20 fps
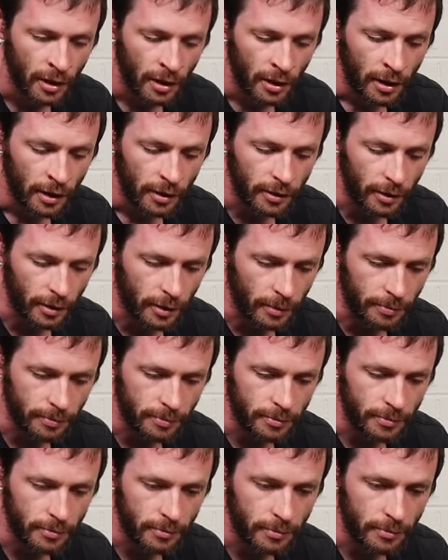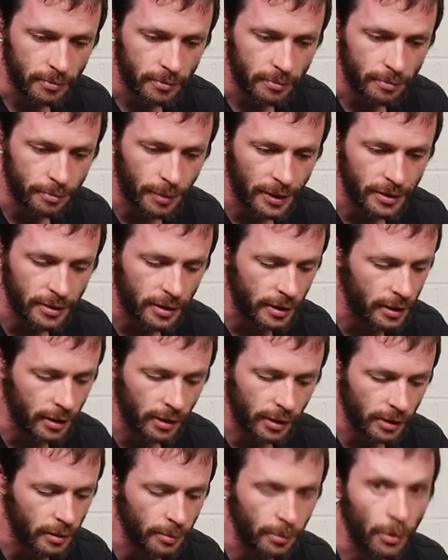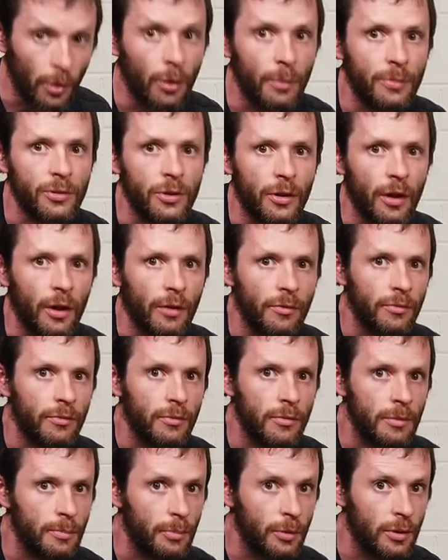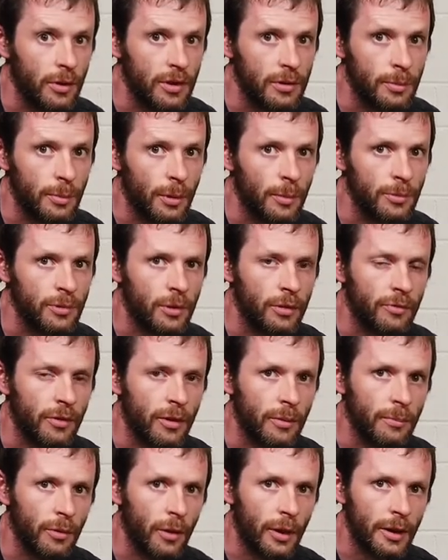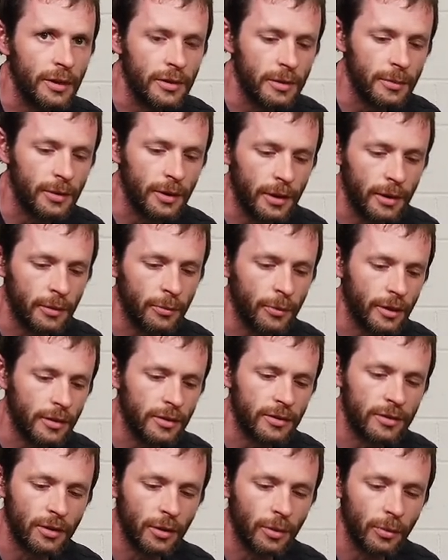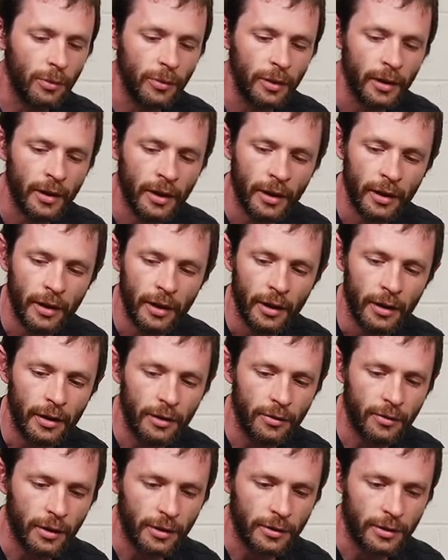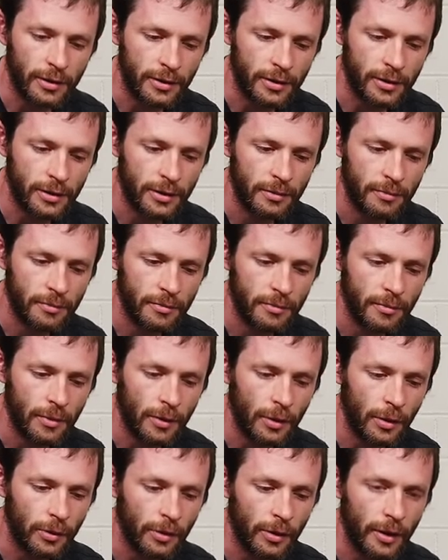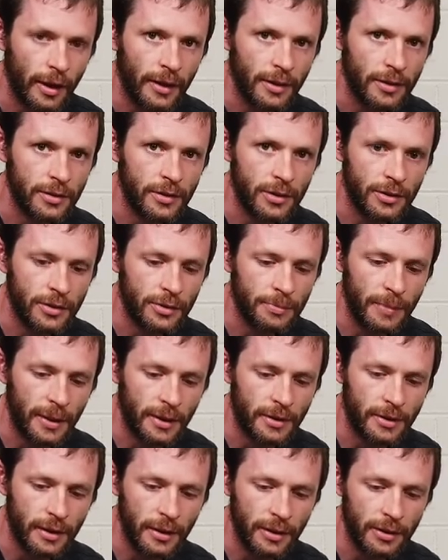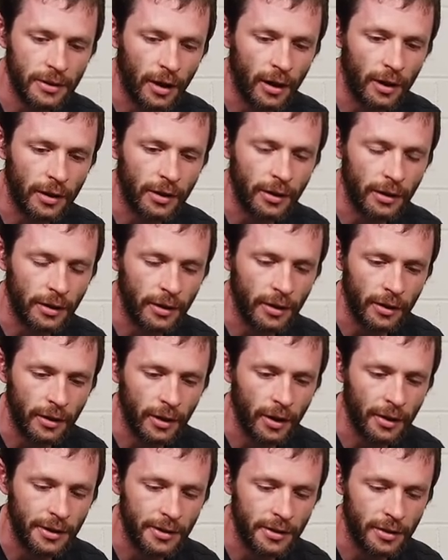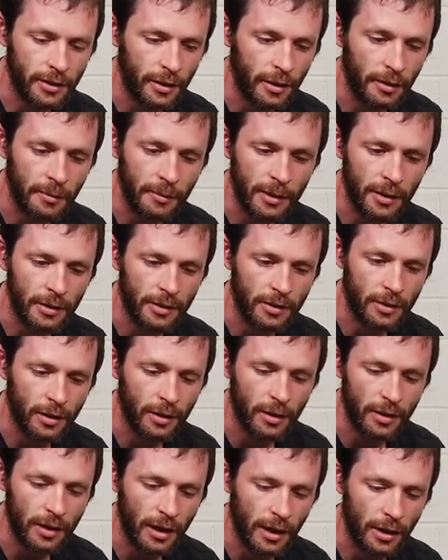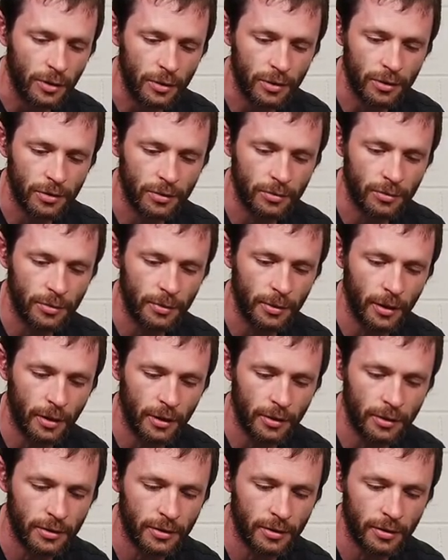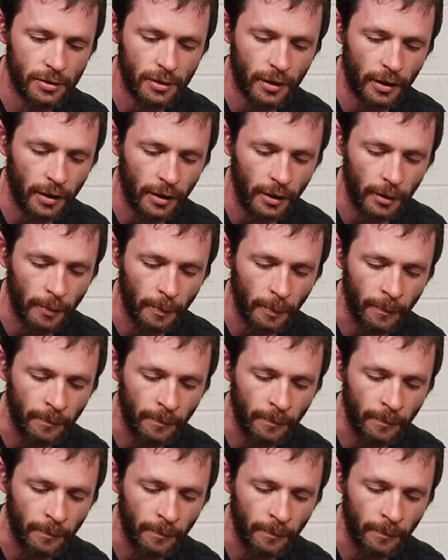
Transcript: they're basically like the bulbs are not, but these bulbs aren't very bright to begin with. So you've got this other lens that's basically darkening your light, um, and it's kind of dangerous to be honest. Um,